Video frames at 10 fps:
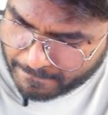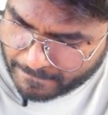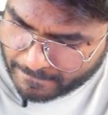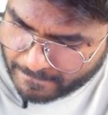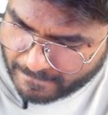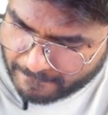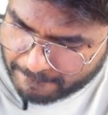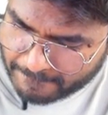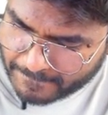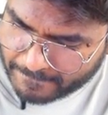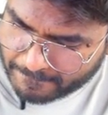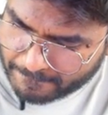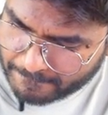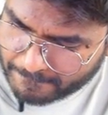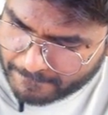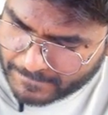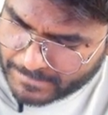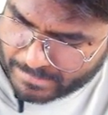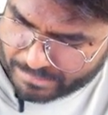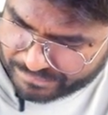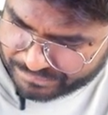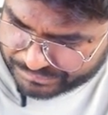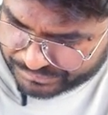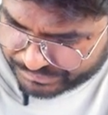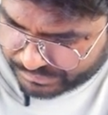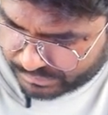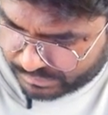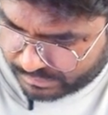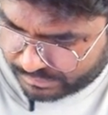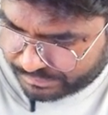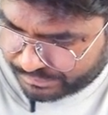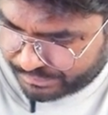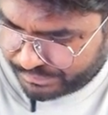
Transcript: (silence)